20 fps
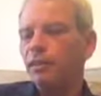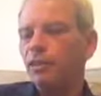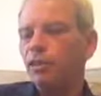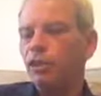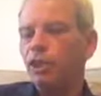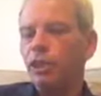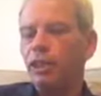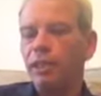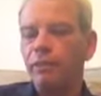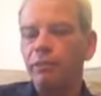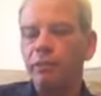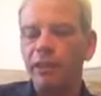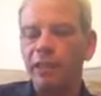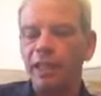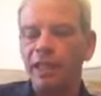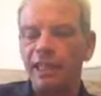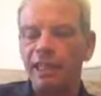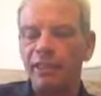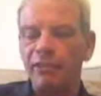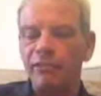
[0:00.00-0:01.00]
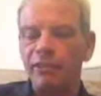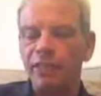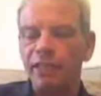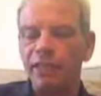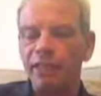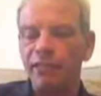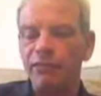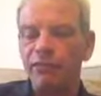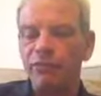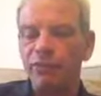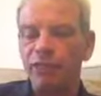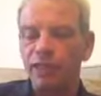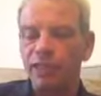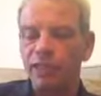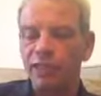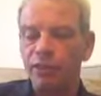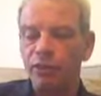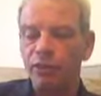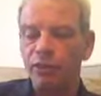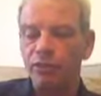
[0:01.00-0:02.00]
check out my underrated
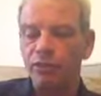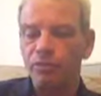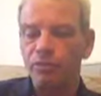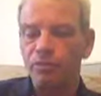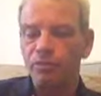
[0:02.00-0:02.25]
videos